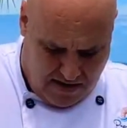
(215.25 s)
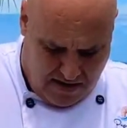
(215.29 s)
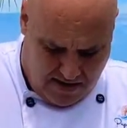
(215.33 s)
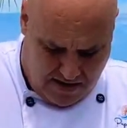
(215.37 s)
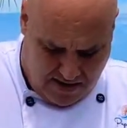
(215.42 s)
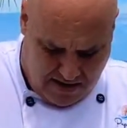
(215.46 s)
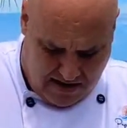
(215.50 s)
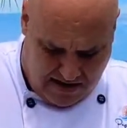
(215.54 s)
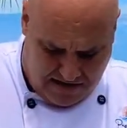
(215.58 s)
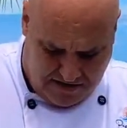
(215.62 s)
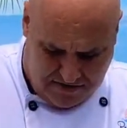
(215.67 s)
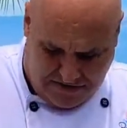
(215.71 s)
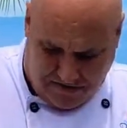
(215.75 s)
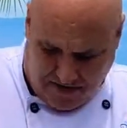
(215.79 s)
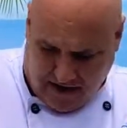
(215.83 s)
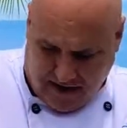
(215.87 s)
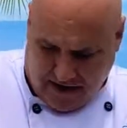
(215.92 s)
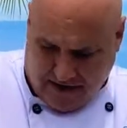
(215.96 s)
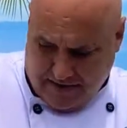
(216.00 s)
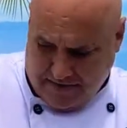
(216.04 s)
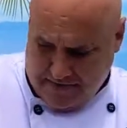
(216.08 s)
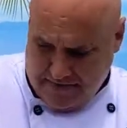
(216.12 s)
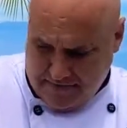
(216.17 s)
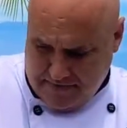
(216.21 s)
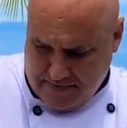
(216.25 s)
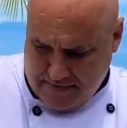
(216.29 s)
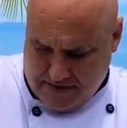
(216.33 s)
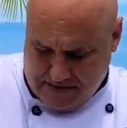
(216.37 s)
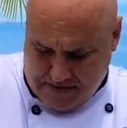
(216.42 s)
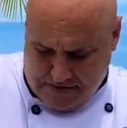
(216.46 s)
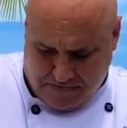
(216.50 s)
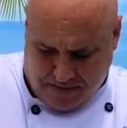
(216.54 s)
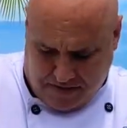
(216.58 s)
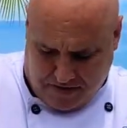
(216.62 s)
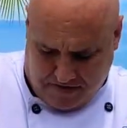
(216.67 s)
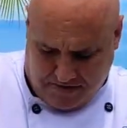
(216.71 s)
That's fine. That's
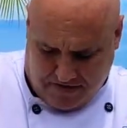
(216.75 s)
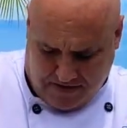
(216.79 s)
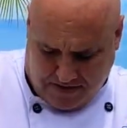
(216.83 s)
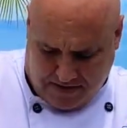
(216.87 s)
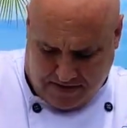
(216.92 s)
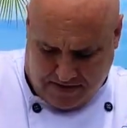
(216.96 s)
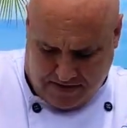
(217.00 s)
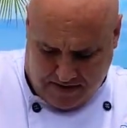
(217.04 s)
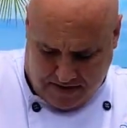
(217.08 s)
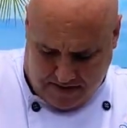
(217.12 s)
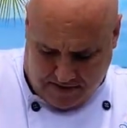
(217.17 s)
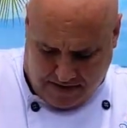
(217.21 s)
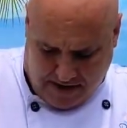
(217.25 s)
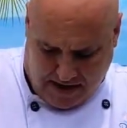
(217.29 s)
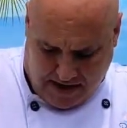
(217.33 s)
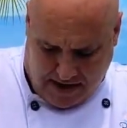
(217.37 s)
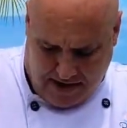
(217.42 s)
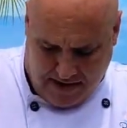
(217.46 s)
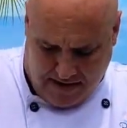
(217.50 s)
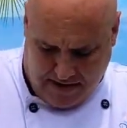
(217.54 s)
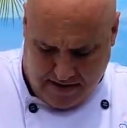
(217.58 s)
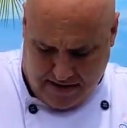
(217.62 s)
perfect. Okay?